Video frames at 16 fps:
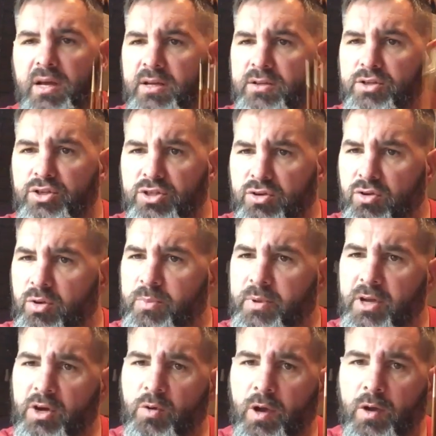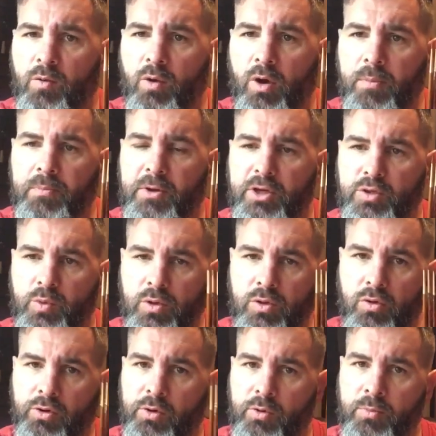Just going to be a quick one because we'll
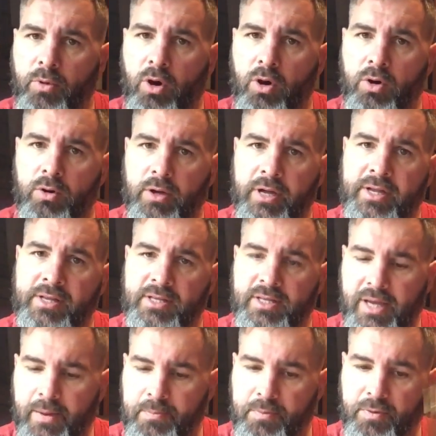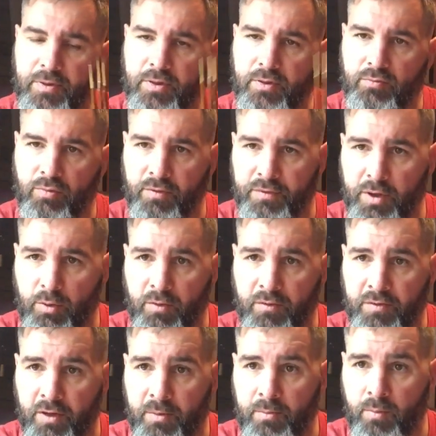go into a more in-depth review
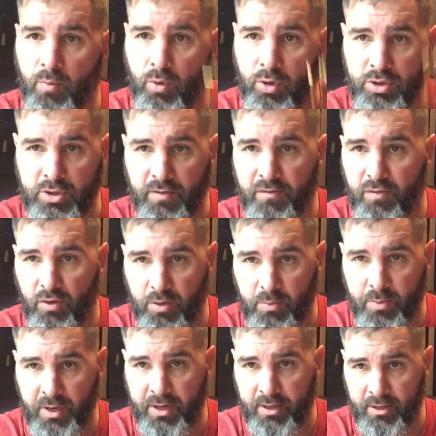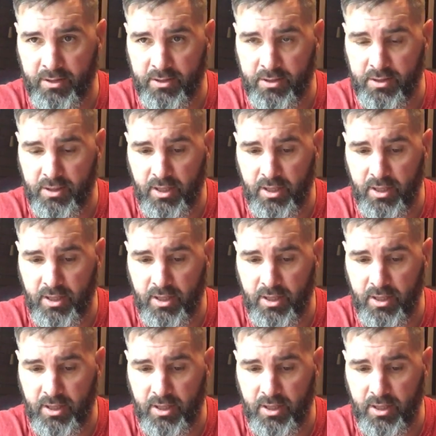of them once I've fully painted